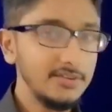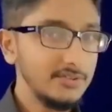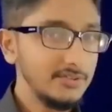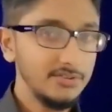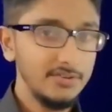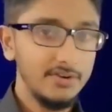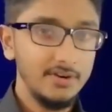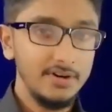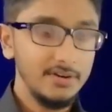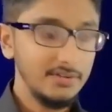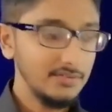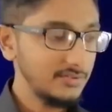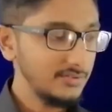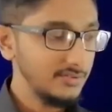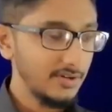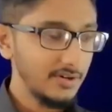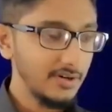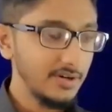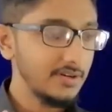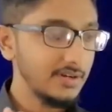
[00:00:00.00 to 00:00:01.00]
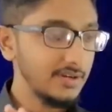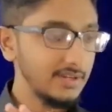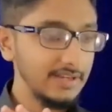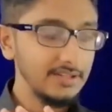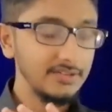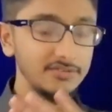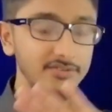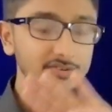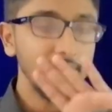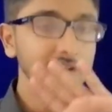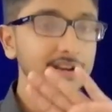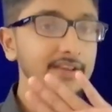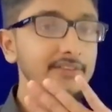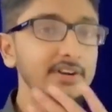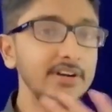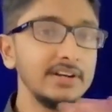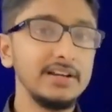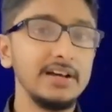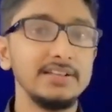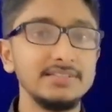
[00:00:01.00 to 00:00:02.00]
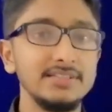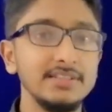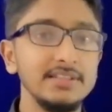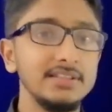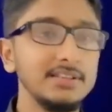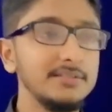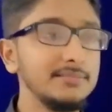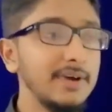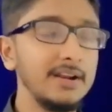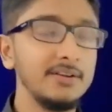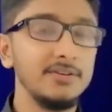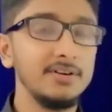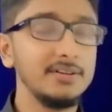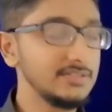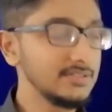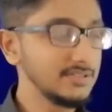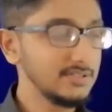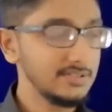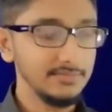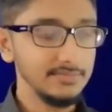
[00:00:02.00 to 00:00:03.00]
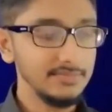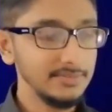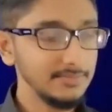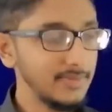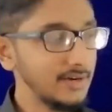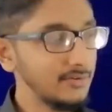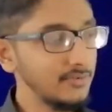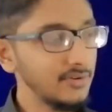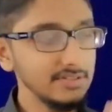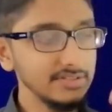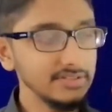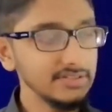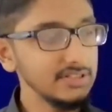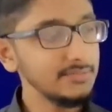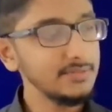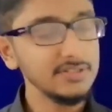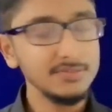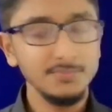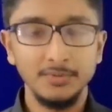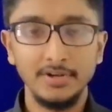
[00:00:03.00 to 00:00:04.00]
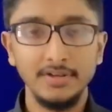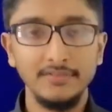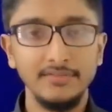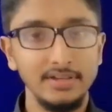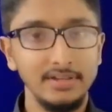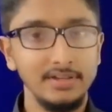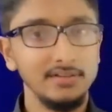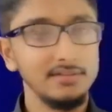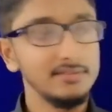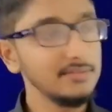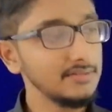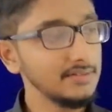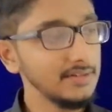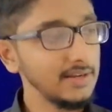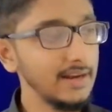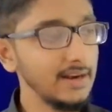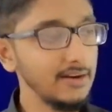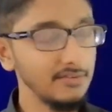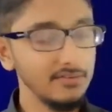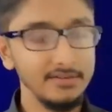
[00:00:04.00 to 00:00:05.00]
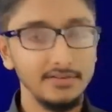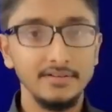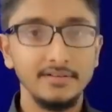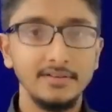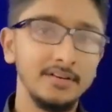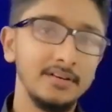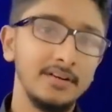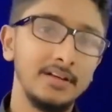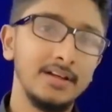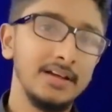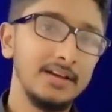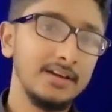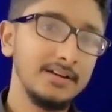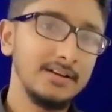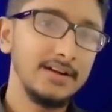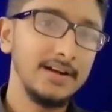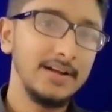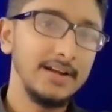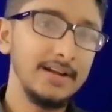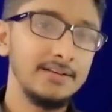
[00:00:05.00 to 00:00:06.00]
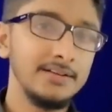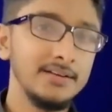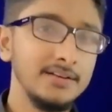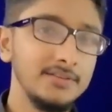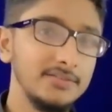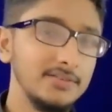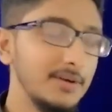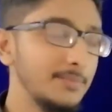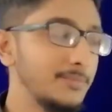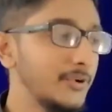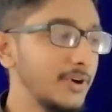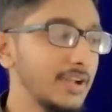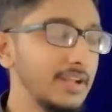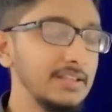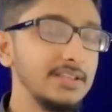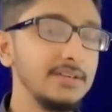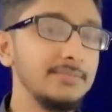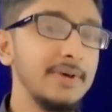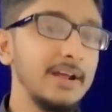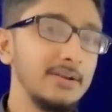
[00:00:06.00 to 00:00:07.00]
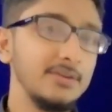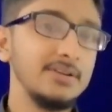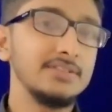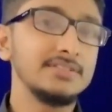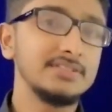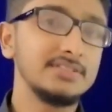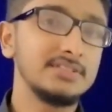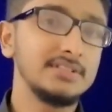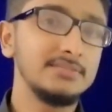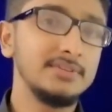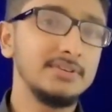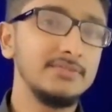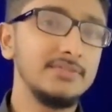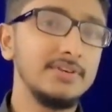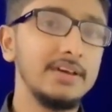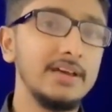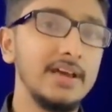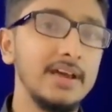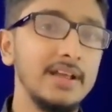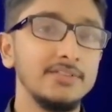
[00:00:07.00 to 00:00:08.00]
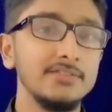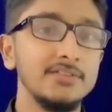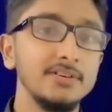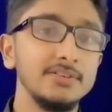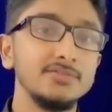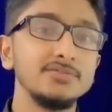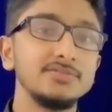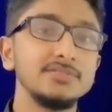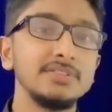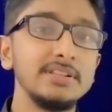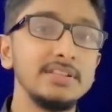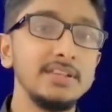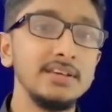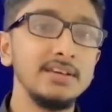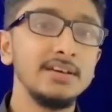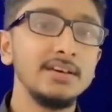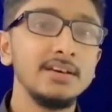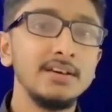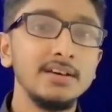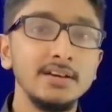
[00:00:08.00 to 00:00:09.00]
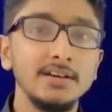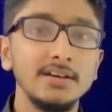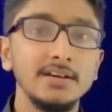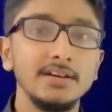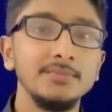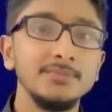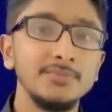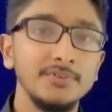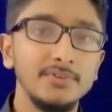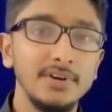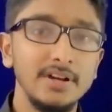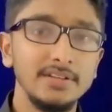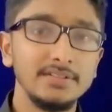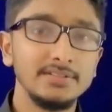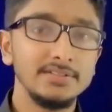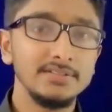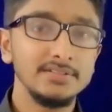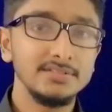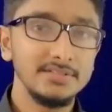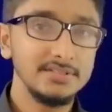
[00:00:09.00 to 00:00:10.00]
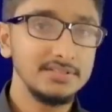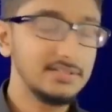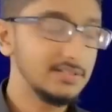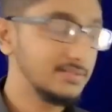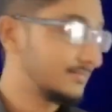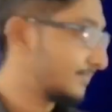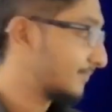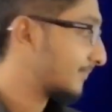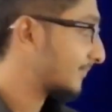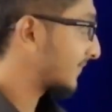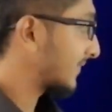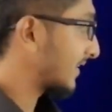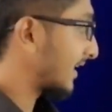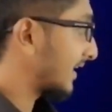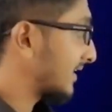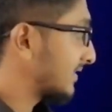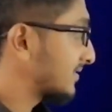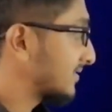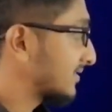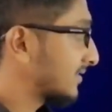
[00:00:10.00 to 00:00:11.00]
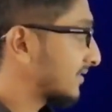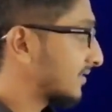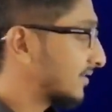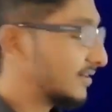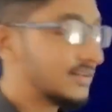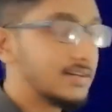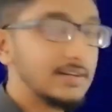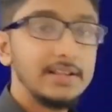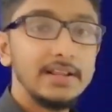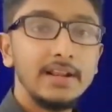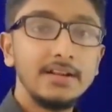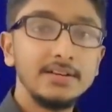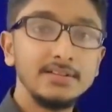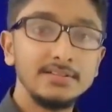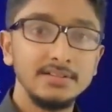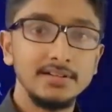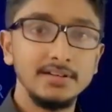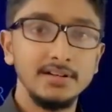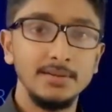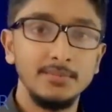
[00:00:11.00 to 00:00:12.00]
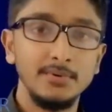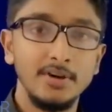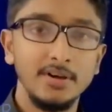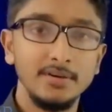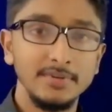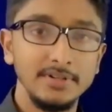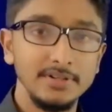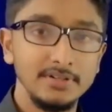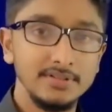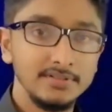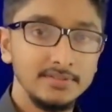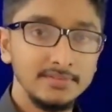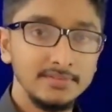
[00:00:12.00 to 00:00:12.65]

You're never touching the manual system. Manual system is put away. Get out. Right? You're putting the manual system away and you're using the computerized system. That is direct deployment.